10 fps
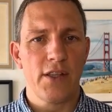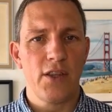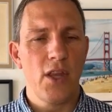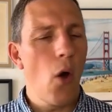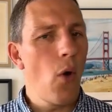
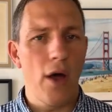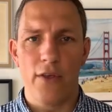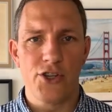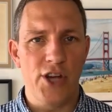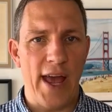no other
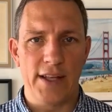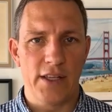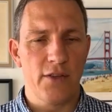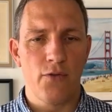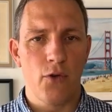
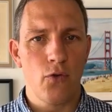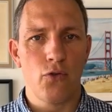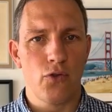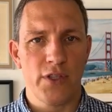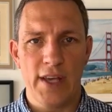chances for you to
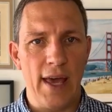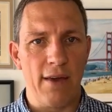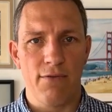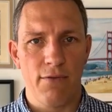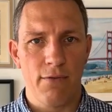
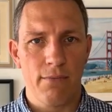save,